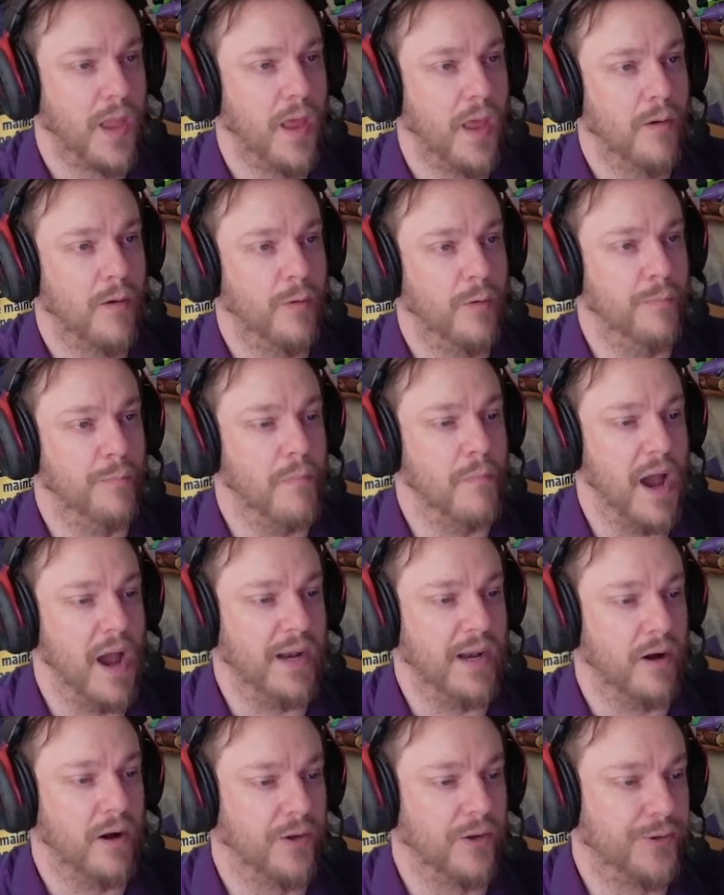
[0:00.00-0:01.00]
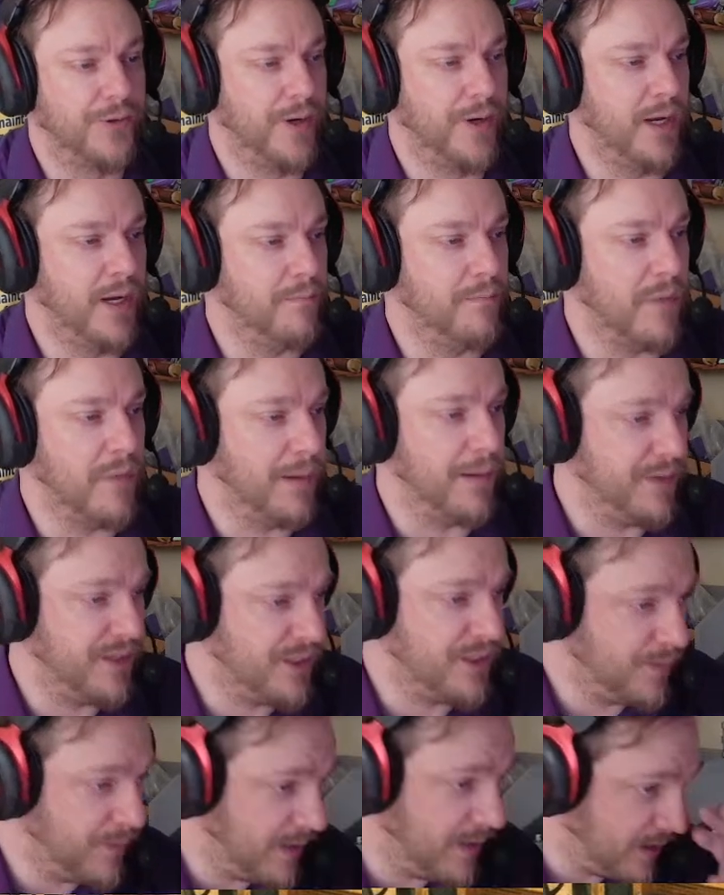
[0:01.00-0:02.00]
We might alter it. It might be
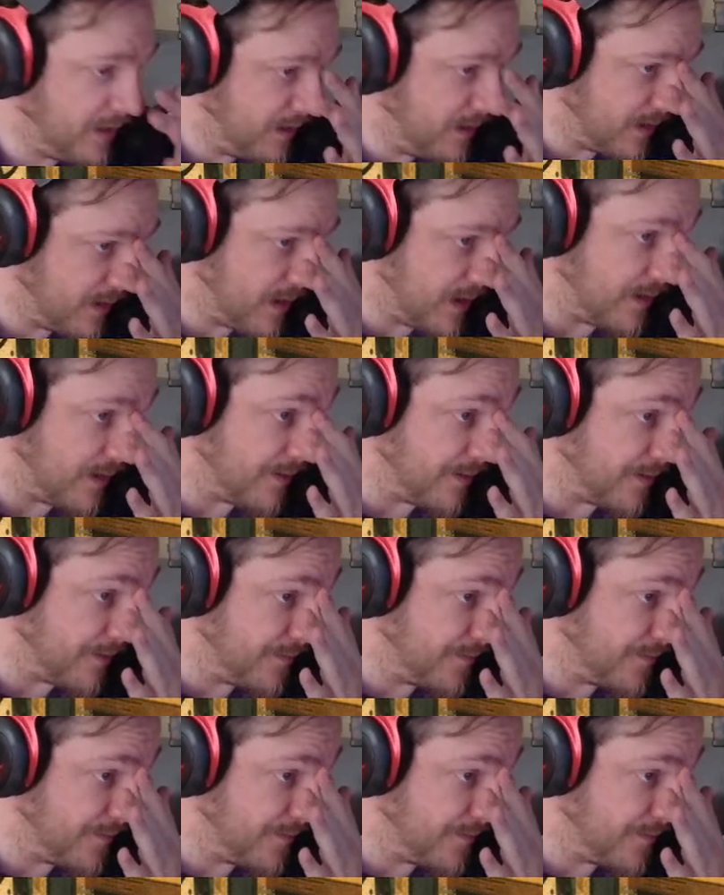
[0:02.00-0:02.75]
too big. I don't know.